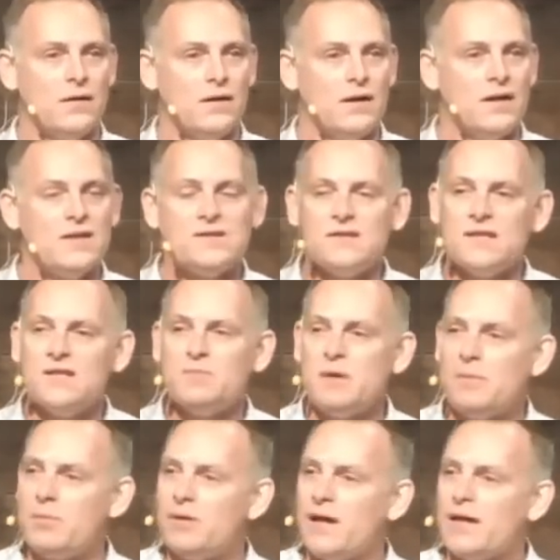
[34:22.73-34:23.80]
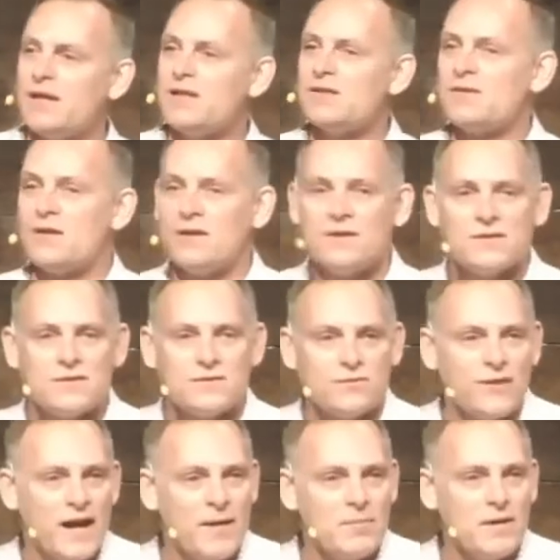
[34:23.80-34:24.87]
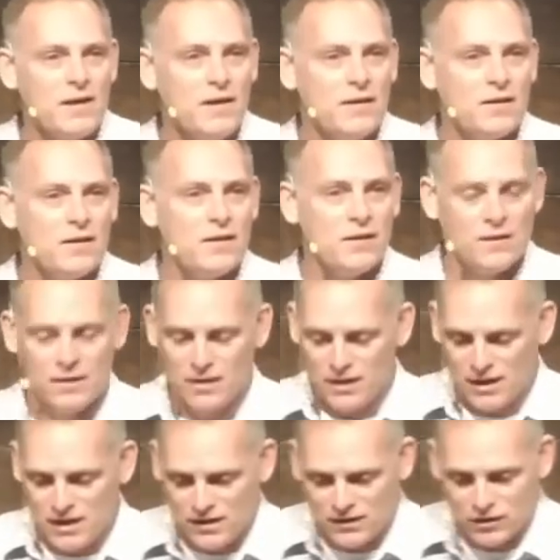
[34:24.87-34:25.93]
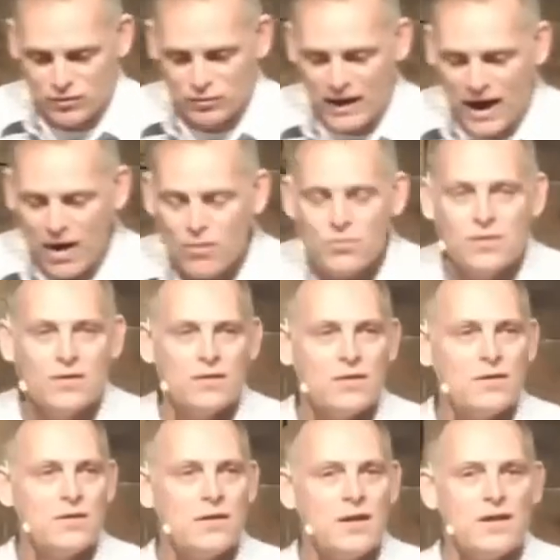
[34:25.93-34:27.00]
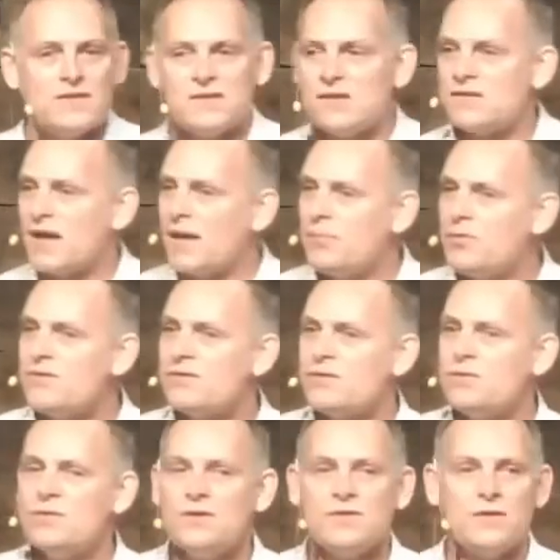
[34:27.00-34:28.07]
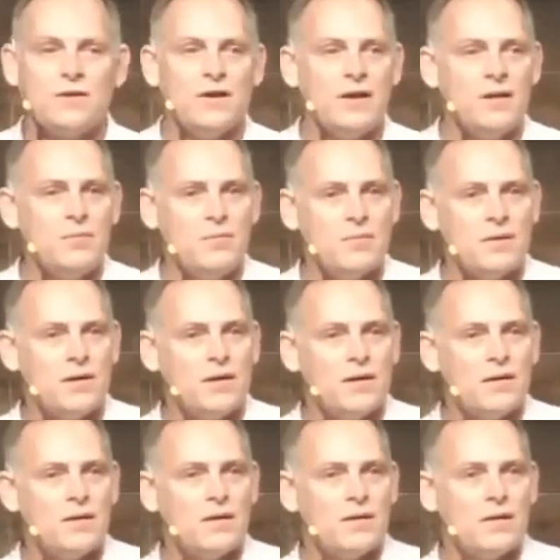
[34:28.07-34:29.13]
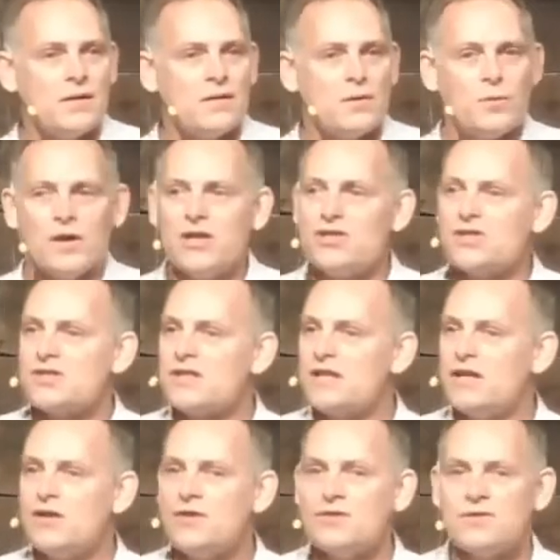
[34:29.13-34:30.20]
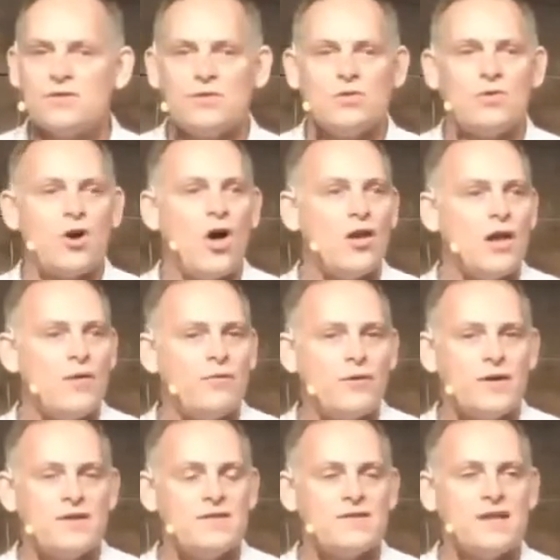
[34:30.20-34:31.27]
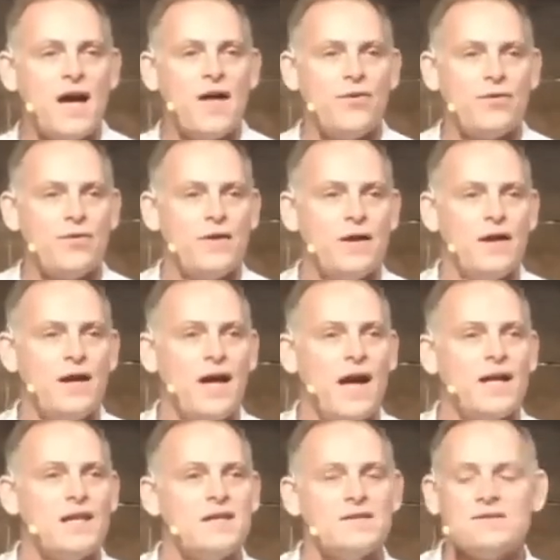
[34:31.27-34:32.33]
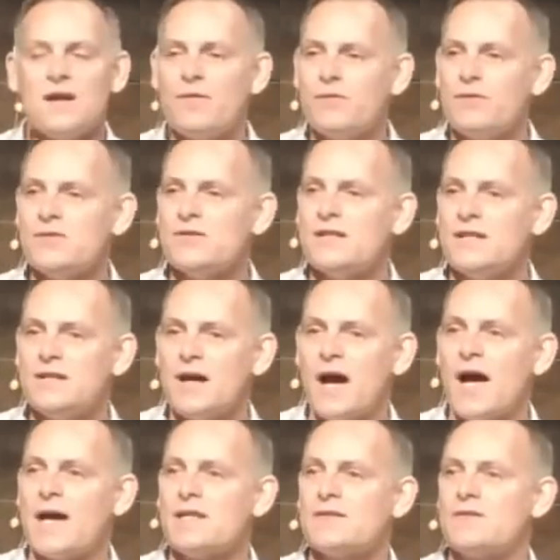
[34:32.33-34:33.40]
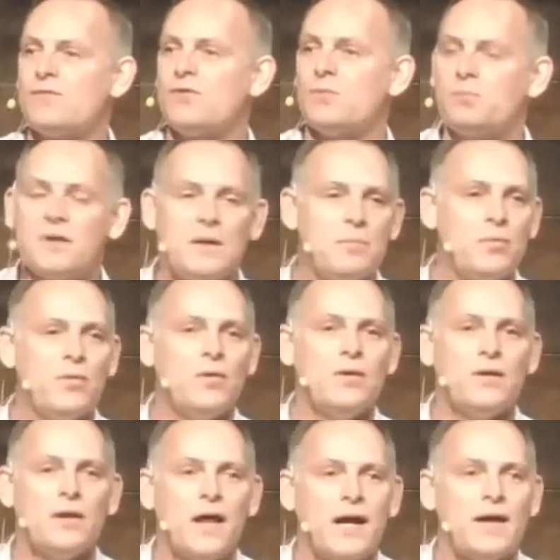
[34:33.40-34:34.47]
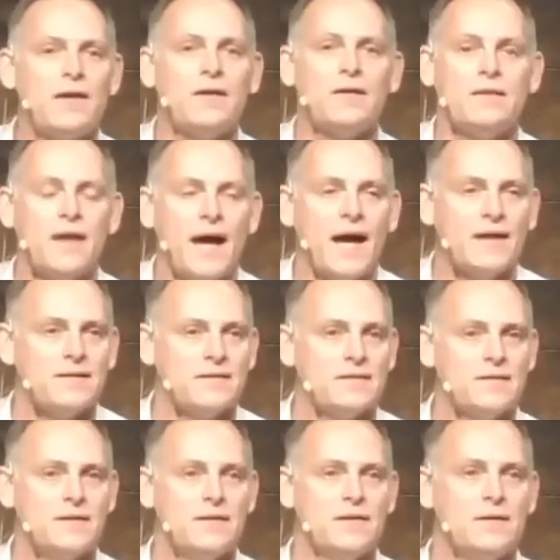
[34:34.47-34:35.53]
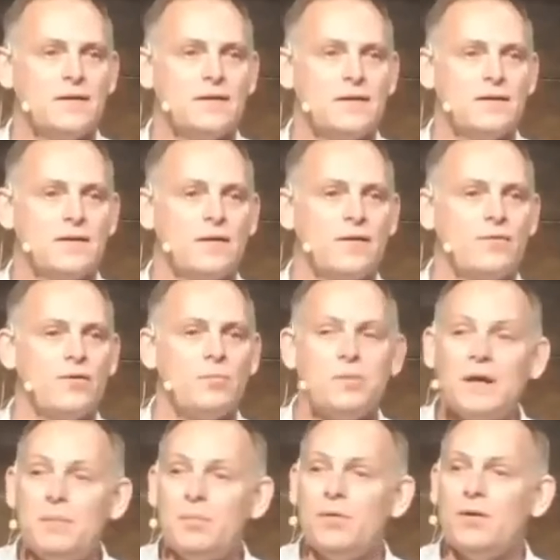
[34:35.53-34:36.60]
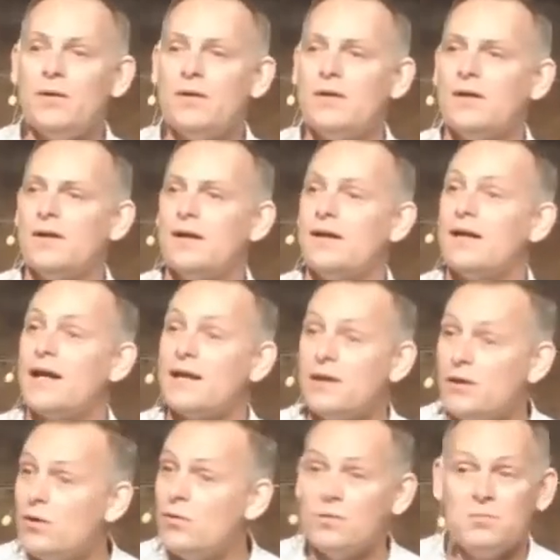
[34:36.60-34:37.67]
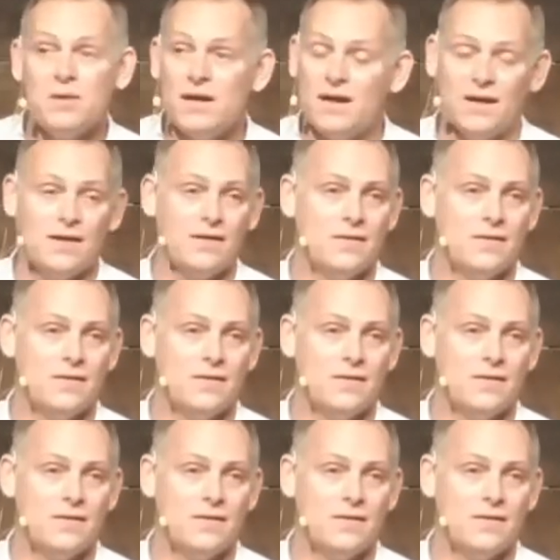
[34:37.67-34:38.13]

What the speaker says: He sees people like his family, the crowd, his disciples who desert him, the religious leaders who call out for his death, and he suffers and he dies for people like that. for people like you and me.